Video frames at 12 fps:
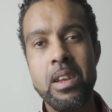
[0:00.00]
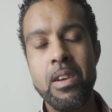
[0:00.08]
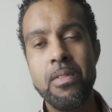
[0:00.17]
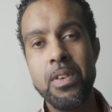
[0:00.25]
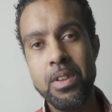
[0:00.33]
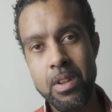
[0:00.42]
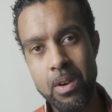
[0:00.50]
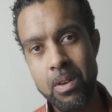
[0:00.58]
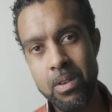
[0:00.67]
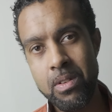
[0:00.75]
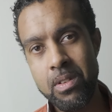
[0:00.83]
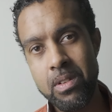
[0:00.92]
For
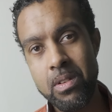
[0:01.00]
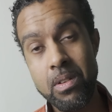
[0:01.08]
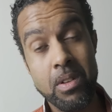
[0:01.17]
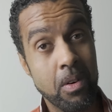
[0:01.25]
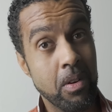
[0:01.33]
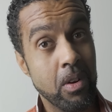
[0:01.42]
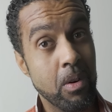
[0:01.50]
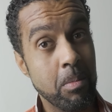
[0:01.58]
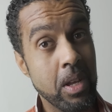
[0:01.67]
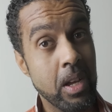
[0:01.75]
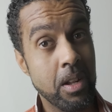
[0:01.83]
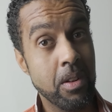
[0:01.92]
those who don't know
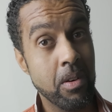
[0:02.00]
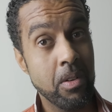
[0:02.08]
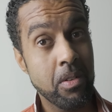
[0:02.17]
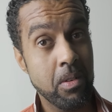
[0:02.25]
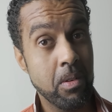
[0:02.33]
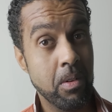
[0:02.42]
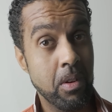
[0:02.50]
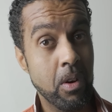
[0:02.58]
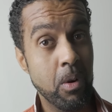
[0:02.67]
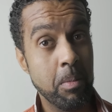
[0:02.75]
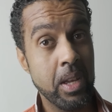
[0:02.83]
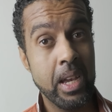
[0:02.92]
me and those who
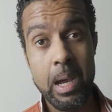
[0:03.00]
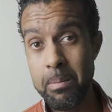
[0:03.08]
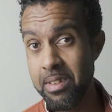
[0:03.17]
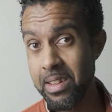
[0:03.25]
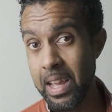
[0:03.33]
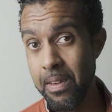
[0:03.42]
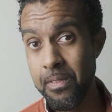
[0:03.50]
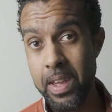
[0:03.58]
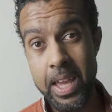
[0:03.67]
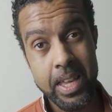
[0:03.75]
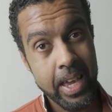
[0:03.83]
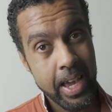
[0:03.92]
know me, I'm Steph,
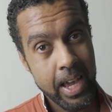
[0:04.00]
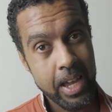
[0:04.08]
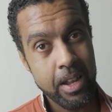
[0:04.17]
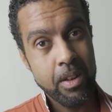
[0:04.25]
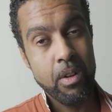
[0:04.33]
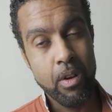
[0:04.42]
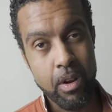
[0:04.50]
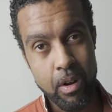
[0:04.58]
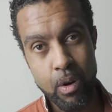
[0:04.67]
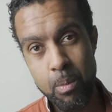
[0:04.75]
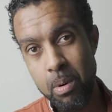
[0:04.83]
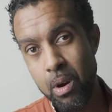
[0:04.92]
aka the
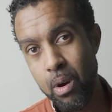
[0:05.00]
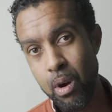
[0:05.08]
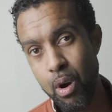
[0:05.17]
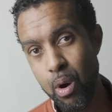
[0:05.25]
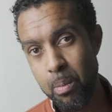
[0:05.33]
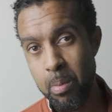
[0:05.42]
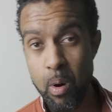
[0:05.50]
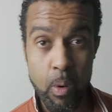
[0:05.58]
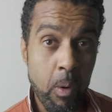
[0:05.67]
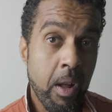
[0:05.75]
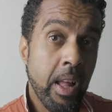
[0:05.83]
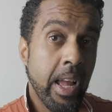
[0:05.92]
Global
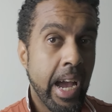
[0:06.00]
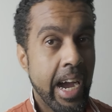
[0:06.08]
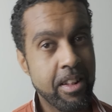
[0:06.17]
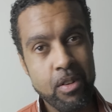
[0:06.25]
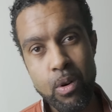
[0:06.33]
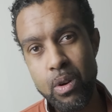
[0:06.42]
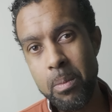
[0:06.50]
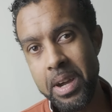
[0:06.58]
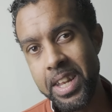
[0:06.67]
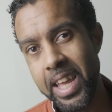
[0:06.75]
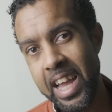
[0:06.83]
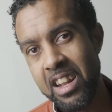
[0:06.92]
Hobo. I talk
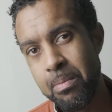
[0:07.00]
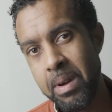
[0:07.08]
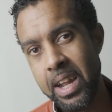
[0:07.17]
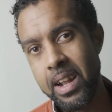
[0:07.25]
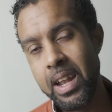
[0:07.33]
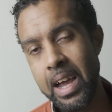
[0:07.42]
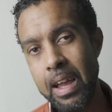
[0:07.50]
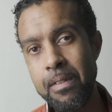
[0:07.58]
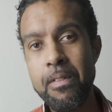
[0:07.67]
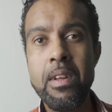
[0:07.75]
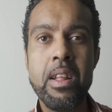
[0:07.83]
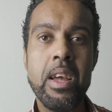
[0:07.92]
about the expat
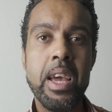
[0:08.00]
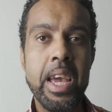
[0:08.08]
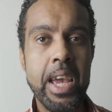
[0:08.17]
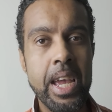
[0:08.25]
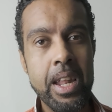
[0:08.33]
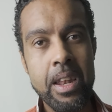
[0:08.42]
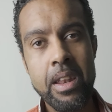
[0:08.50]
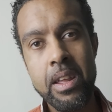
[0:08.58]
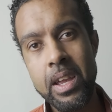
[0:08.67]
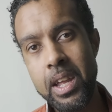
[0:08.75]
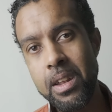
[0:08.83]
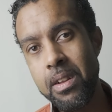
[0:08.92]
life in
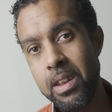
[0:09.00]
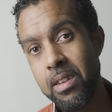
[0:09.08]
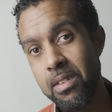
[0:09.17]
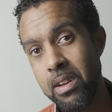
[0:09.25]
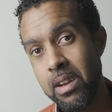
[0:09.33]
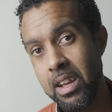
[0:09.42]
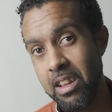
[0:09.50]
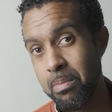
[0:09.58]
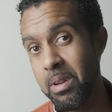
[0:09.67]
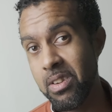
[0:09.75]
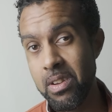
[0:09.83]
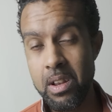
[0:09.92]
Indonesia,
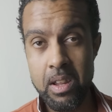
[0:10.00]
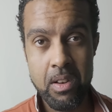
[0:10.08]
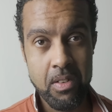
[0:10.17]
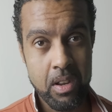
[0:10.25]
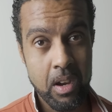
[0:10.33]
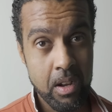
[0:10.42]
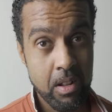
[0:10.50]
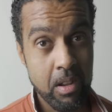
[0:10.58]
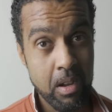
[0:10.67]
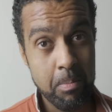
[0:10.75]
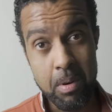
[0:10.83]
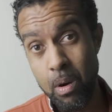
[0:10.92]
especially
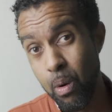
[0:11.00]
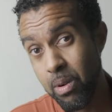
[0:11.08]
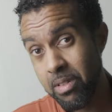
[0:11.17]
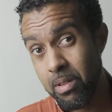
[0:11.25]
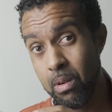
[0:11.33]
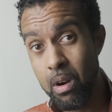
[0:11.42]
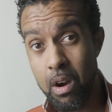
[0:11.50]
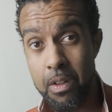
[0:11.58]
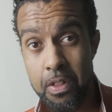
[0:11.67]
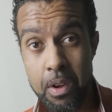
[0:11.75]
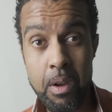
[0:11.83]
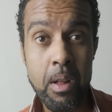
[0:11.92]
Jakarta, but also
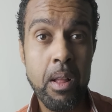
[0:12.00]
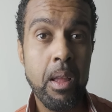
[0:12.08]
other